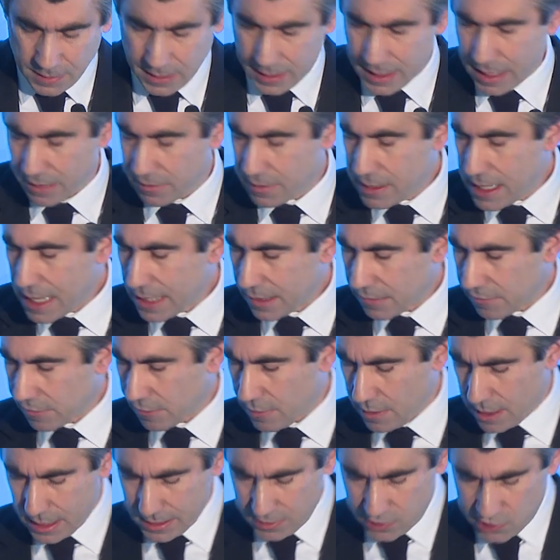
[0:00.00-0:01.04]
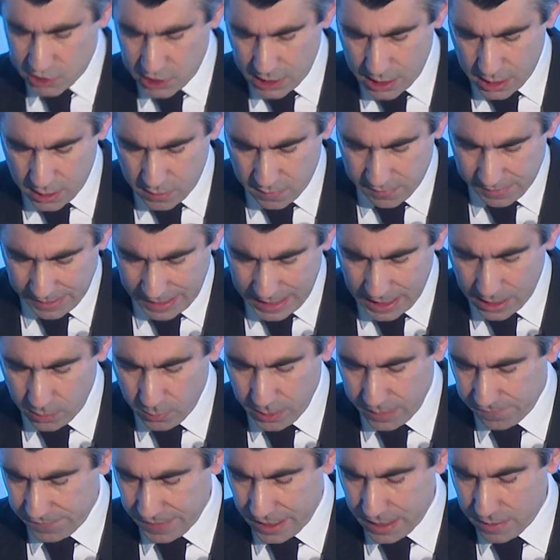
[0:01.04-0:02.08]
Now, the next slide shows how
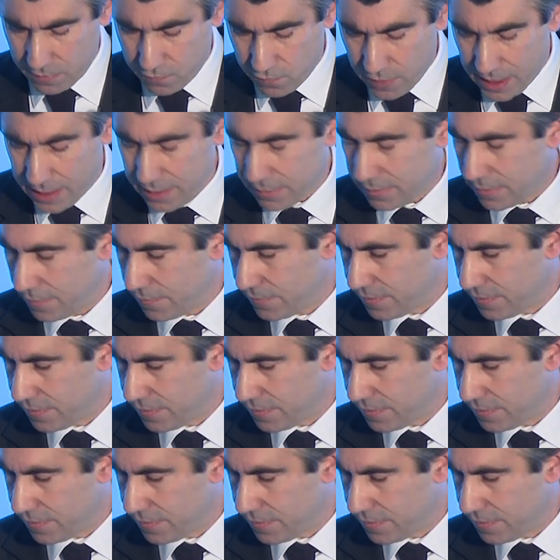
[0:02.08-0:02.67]
we fare in relative